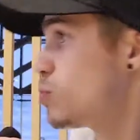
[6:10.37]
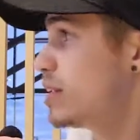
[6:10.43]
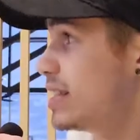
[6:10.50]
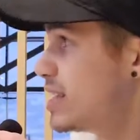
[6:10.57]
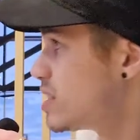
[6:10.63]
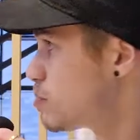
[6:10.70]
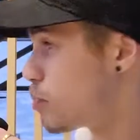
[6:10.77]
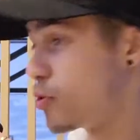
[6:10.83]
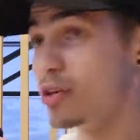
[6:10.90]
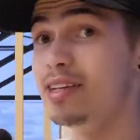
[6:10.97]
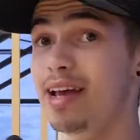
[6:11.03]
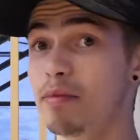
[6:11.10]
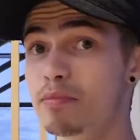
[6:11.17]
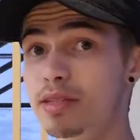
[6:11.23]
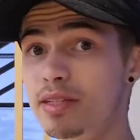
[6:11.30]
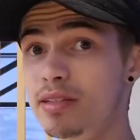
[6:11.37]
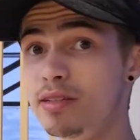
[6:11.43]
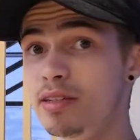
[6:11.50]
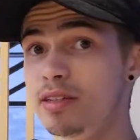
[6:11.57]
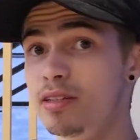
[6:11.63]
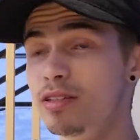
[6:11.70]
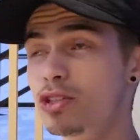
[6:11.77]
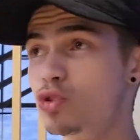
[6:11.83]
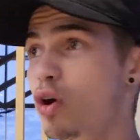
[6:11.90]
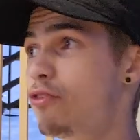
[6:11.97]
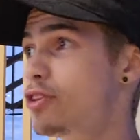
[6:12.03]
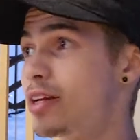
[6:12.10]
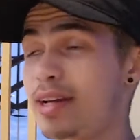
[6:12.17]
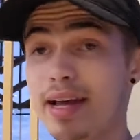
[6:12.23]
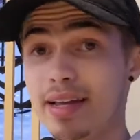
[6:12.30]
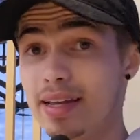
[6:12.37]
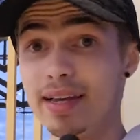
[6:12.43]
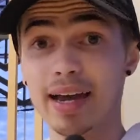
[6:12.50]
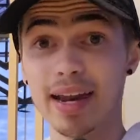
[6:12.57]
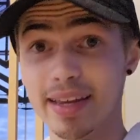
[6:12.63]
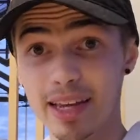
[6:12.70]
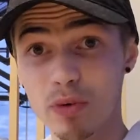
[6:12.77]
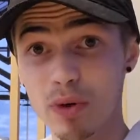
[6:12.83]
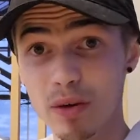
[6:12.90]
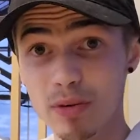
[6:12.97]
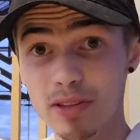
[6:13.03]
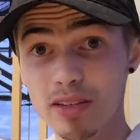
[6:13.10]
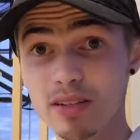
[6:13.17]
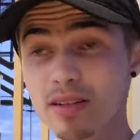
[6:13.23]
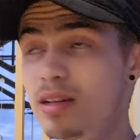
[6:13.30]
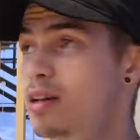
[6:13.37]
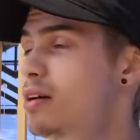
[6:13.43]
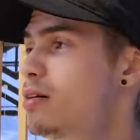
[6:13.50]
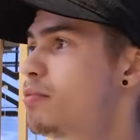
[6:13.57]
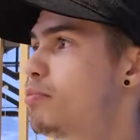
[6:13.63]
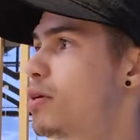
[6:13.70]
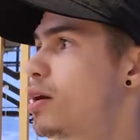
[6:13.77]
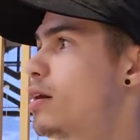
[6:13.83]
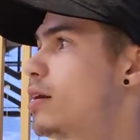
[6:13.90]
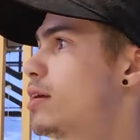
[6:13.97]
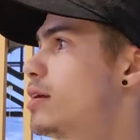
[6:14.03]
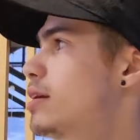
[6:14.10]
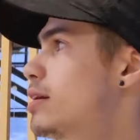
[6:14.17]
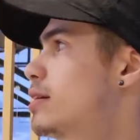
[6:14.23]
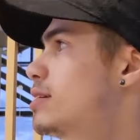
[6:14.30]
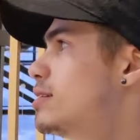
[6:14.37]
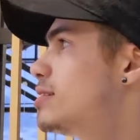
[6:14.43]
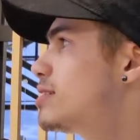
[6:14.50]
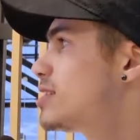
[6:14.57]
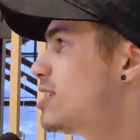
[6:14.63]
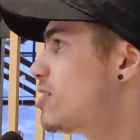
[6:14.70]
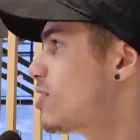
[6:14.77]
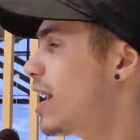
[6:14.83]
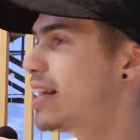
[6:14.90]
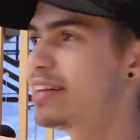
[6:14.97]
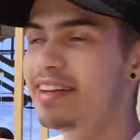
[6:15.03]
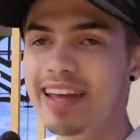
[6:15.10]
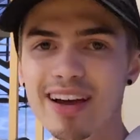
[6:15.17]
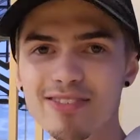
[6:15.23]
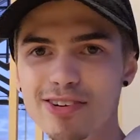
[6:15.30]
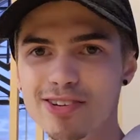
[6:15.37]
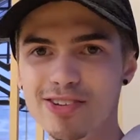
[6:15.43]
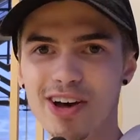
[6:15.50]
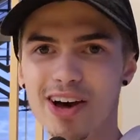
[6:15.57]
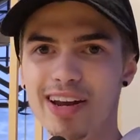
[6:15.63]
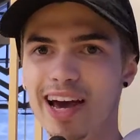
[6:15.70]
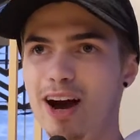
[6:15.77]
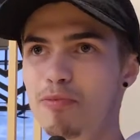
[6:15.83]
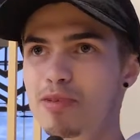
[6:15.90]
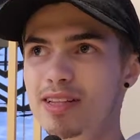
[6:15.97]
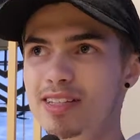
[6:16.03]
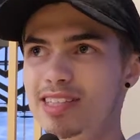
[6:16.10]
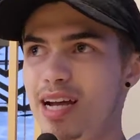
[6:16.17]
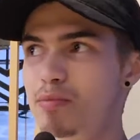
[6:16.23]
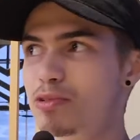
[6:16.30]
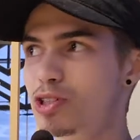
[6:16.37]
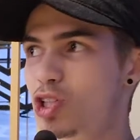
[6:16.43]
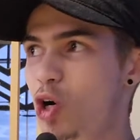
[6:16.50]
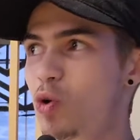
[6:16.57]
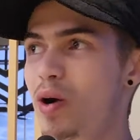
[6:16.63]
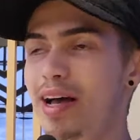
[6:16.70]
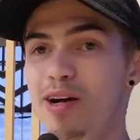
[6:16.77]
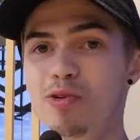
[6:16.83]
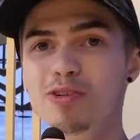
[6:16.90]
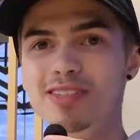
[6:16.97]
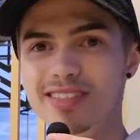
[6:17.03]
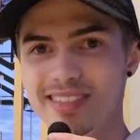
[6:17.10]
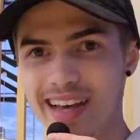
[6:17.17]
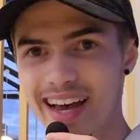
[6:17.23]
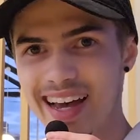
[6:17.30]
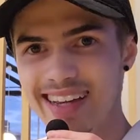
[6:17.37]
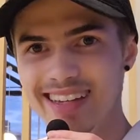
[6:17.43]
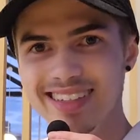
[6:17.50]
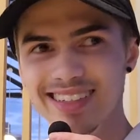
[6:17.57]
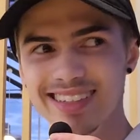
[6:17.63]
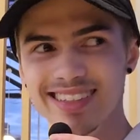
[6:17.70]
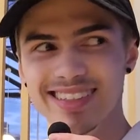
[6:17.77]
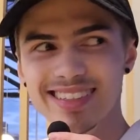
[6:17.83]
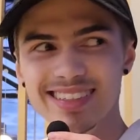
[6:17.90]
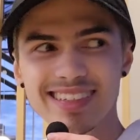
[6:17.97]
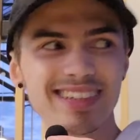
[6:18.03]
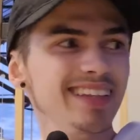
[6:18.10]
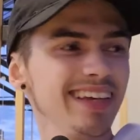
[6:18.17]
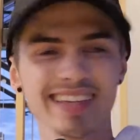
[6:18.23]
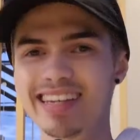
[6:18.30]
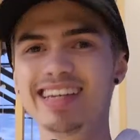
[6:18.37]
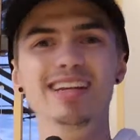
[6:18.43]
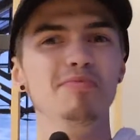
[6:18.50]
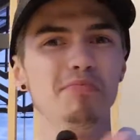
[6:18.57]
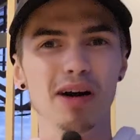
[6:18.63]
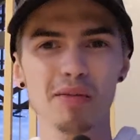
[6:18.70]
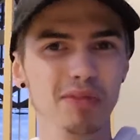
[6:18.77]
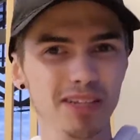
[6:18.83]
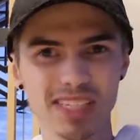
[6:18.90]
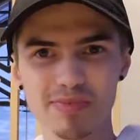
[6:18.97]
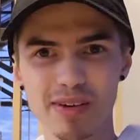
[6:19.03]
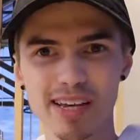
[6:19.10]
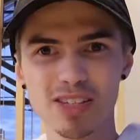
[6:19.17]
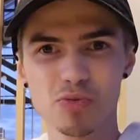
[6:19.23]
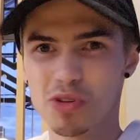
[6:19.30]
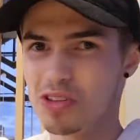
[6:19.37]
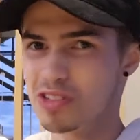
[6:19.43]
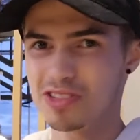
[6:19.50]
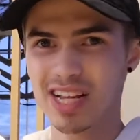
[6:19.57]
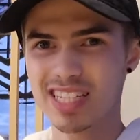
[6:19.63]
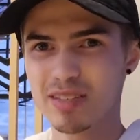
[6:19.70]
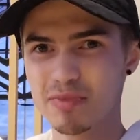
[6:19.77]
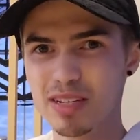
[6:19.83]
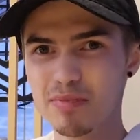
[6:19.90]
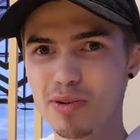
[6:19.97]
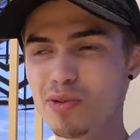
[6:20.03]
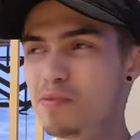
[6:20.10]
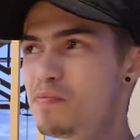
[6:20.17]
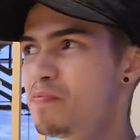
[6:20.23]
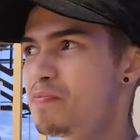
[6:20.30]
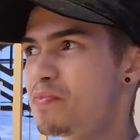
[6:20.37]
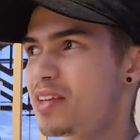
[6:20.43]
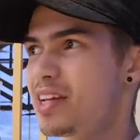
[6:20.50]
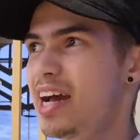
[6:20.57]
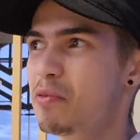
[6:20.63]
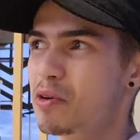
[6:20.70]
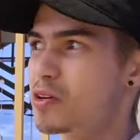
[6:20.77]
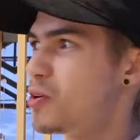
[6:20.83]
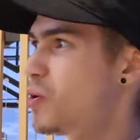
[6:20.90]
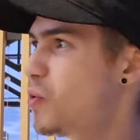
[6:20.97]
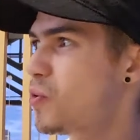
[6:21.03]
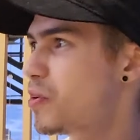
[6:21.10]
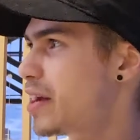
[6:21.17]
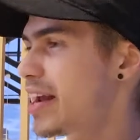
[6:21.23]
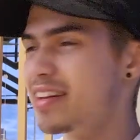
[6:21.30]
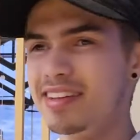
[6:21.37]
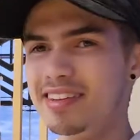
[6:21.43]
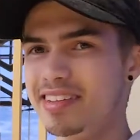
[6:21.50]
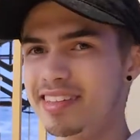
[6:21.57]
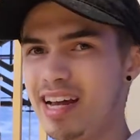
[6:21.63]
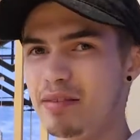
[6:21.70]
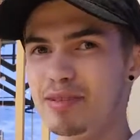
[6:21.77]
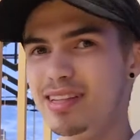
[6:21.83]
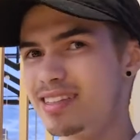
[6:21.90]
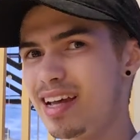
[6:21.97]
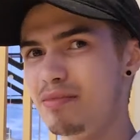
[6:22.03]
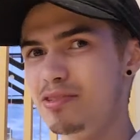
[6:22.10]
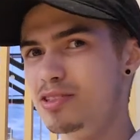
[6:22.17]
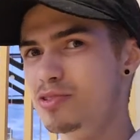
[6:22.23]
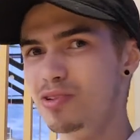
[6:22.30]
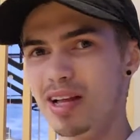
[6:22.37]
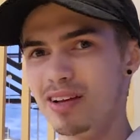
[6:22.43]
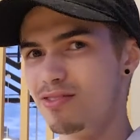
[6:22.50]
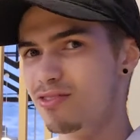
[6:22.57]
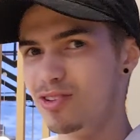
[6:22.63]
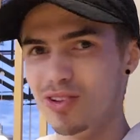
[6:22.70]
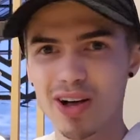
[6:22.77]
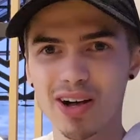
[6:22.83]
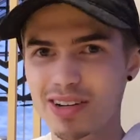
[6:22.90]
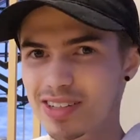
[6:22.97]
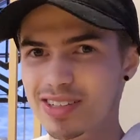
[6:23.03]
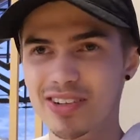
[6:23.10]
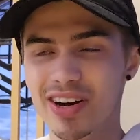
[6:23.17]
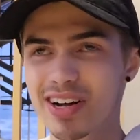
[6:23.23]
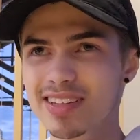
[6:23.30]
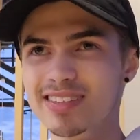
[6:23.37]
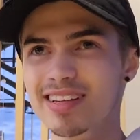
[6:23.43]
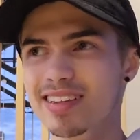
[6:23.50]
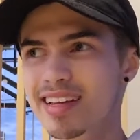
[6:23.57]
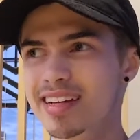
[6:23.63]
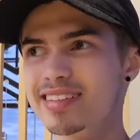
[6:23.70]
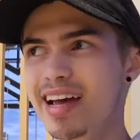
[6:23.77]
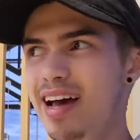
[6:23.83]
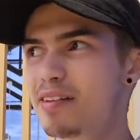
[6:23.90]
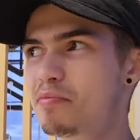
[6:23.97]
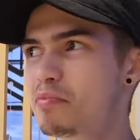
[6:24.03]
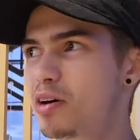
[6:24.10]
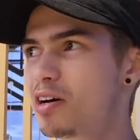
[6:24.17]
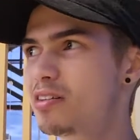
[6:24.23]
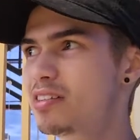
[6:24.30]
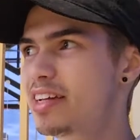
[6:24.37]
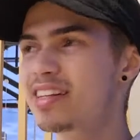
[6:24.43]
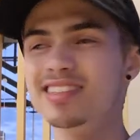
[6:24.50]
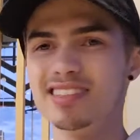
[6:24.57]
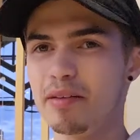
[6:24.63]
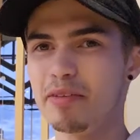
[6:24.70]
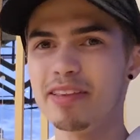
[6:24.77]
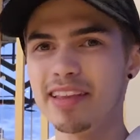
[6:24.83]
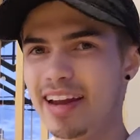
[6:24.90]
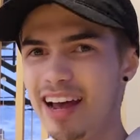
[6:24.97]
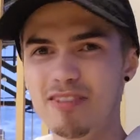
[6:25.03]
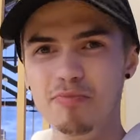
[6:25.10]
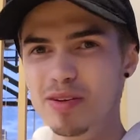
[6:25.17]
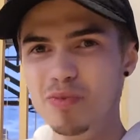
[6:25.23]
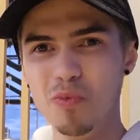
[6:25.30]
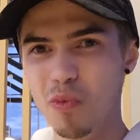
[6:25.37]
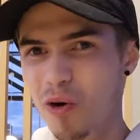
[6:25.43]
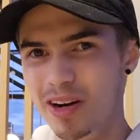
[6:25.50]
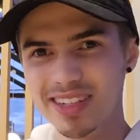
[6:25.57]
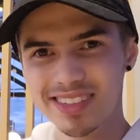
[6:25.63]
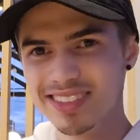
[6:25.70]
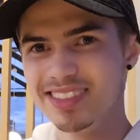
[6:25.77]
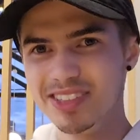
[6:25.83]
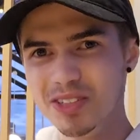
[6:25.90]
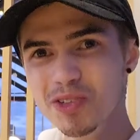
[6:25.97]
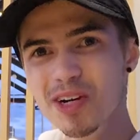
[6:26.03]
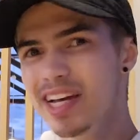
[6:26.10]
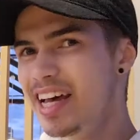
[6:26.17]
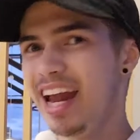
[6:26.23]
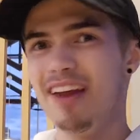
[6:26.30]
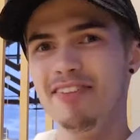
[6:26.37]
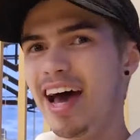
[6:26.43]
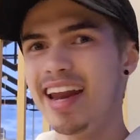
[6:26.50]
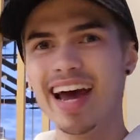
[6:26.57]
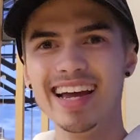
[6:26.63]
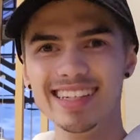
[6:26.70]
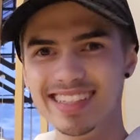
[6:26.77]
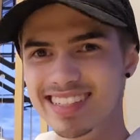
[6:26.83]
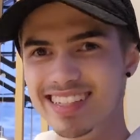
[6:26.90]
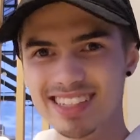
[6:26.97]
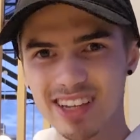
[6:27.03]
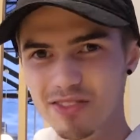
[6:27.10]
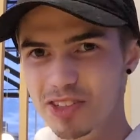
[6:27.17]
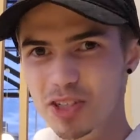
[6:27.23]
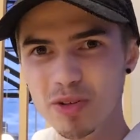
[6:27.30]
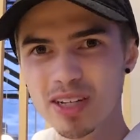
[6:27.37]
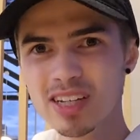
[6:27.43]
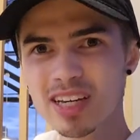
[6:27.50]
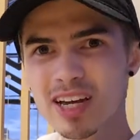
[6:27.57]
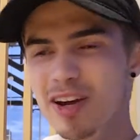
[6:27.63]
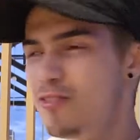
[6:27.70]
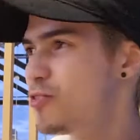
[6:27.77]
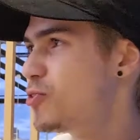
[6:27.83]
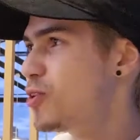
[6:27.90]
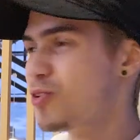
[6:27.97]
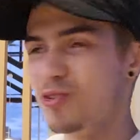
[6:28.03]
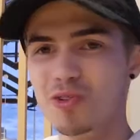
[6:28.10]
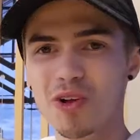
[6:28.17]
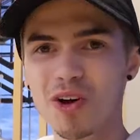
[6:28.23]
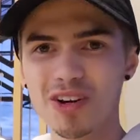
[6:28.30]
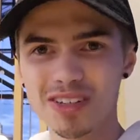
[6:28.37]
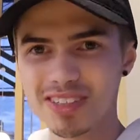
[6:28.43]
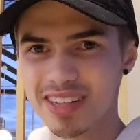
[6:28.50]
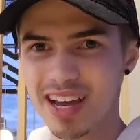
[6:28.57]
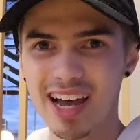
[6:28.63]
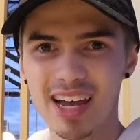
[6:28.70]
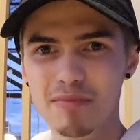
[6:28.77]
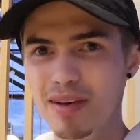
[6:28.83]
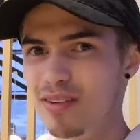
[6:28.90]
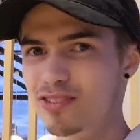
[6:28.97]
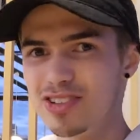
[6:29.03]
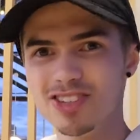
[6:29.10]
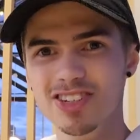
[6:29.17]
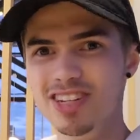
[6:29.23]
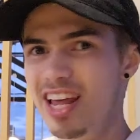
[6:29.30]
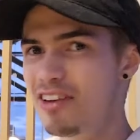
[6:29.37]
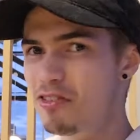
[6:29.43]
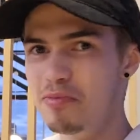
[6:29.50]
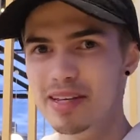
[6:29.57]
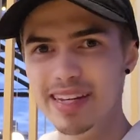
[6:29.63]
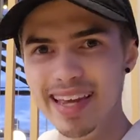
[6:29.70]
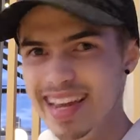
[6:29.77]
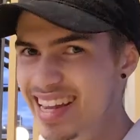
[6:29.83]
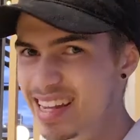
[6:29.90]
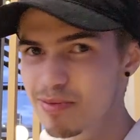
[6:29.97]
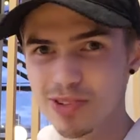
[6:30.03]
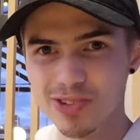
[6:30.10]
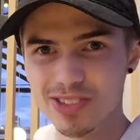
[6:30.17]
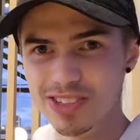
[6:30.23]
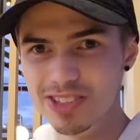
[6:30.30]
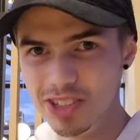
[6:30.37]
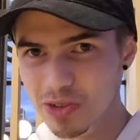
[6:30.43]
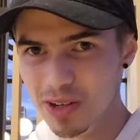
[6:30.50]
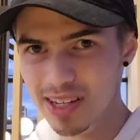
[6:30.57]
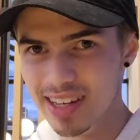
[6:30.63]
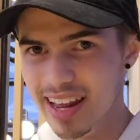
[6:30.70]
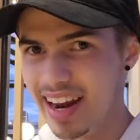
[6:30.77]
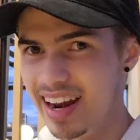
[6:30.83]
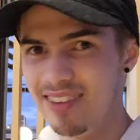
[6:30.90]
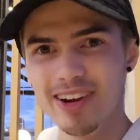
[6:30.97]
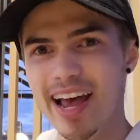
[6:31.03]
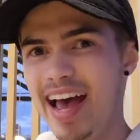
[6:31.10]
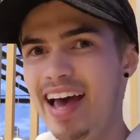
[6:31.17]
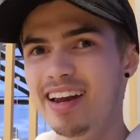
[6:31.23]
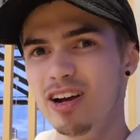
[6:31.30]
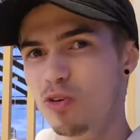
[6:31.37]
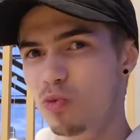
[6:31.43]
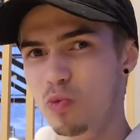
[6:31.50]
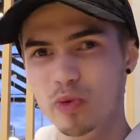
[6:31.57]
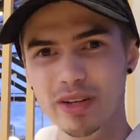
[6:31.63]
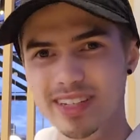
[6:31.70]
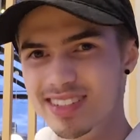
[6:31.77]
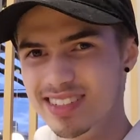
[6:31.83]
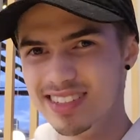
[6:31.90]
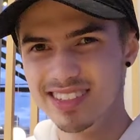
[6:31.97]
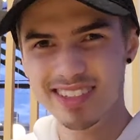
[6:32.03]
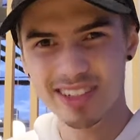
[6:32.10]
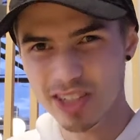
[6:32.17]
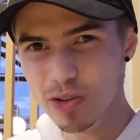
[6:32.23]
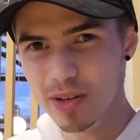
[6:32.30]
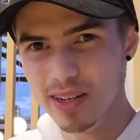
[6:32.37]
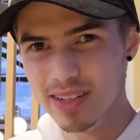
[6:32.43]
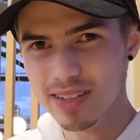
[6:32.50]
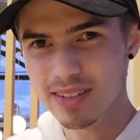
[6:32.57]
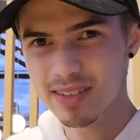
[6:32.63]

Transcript: this one is pretty empty, so I feel like I can kind of get away with it, but still, I never thought I would be the type to go outside like in a public space where there's lots of people and record. I didn't think I'd be the type to do like vlog content like that, but it's something that I've been wanting to do and I've had ideas of doing for a long time. I've just never been able to do it and I never had a reason to do it.